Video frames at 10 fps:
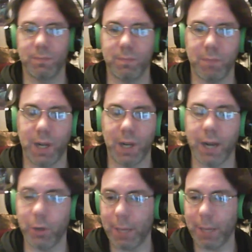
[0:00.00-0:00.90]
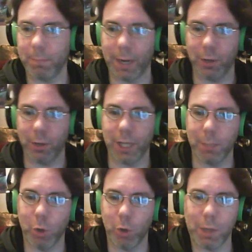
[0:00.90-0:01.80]
But I do like the
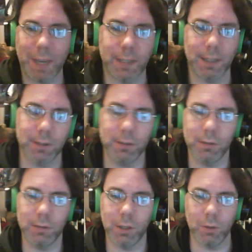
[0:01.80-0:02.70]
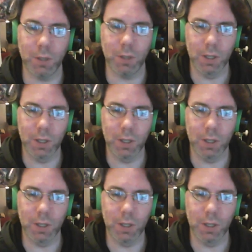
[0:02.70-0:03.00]
Pokemans, so